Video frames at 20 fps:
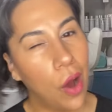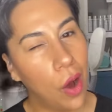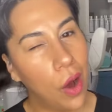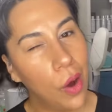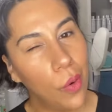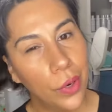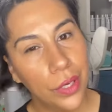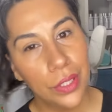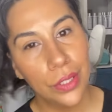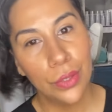
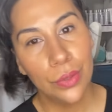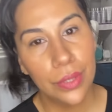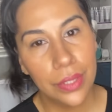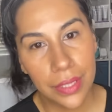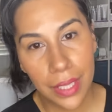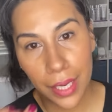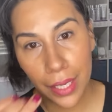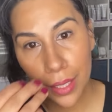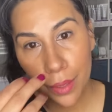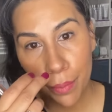always use
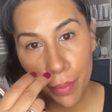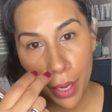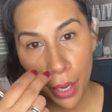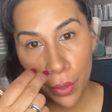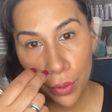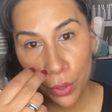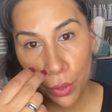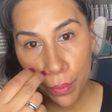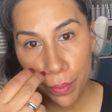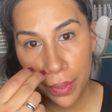setting
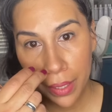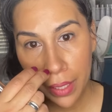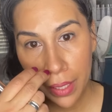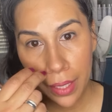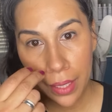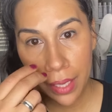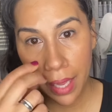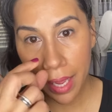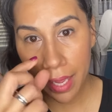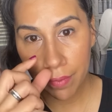powder
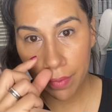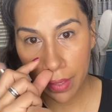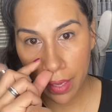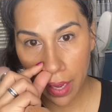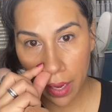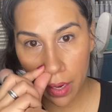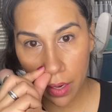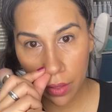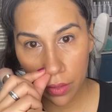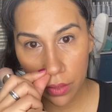because, I have a
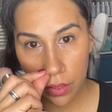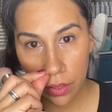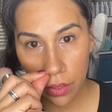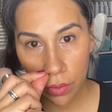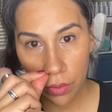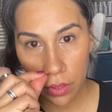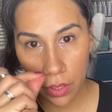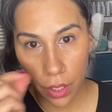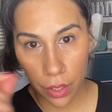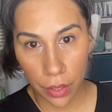cat hair, so
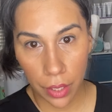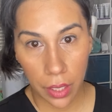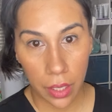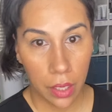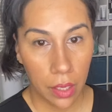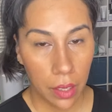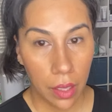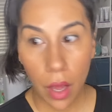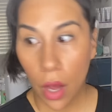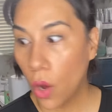sorry.
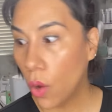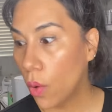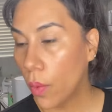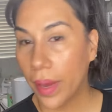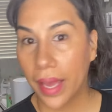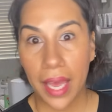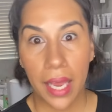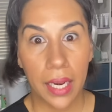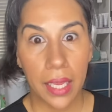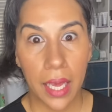Oh my
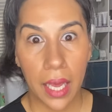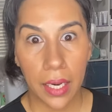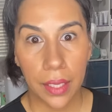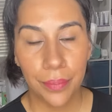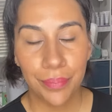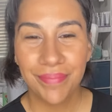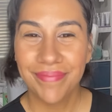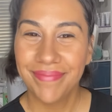God, I got it.